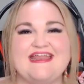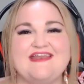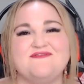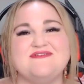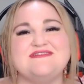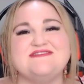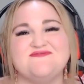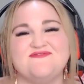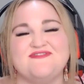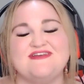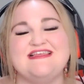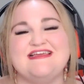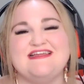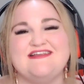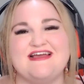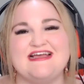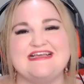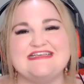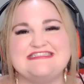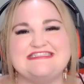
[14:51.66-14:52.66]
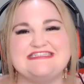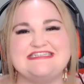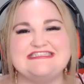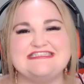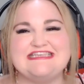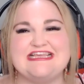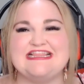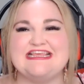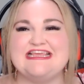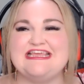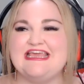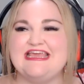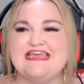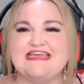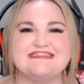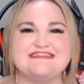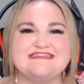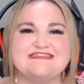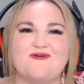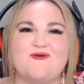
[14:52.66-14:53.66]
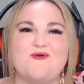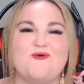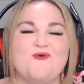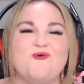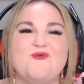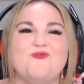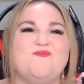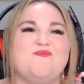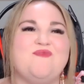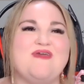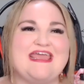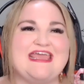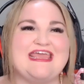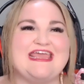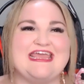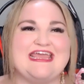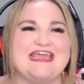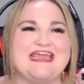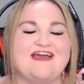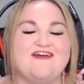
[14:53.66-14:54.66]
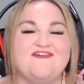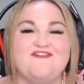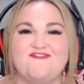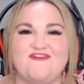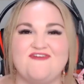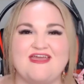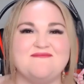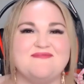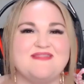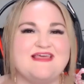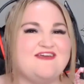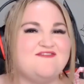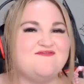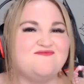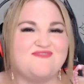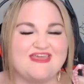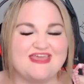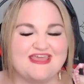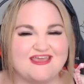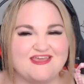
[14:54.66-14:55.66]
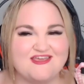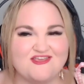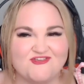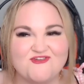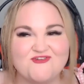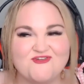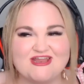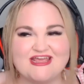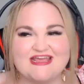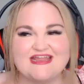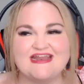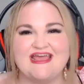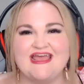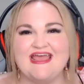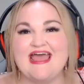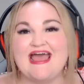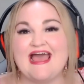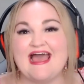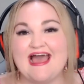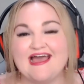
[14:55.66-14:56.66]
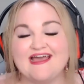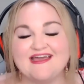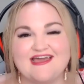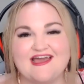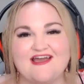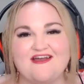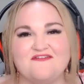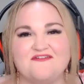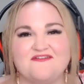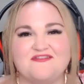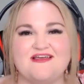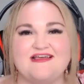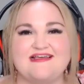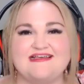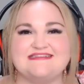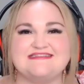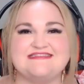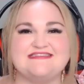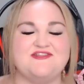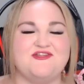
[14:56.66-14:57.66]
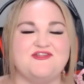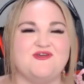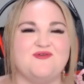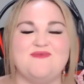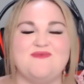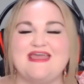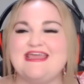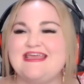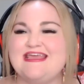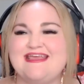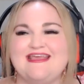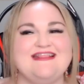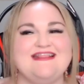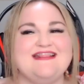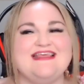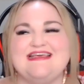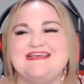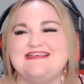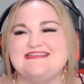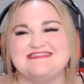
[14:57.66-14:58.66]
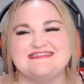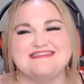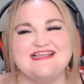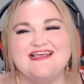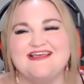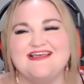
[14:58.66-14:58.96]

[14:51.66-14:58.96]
and it was really nice to see the kids all being a family and being a unit at Caroline's, you know, making these,